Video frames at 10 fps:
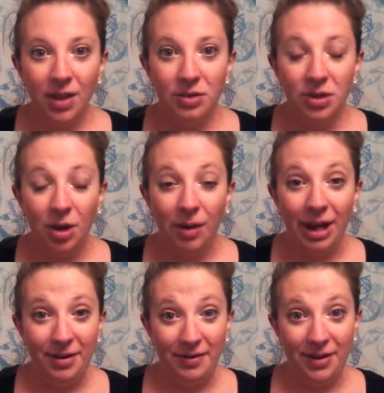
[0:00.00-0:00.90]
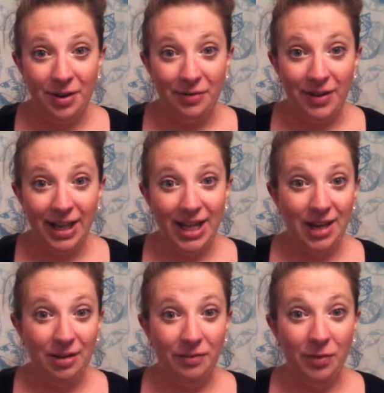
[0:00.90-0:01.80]
So I don't even know if I can
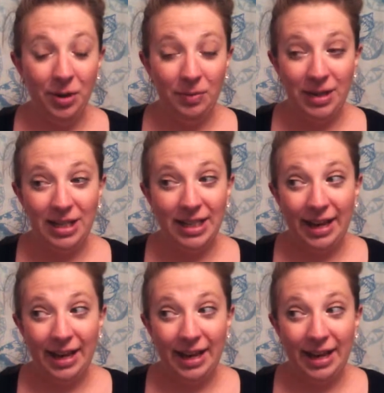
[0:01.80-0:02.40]
count on 40 weeks.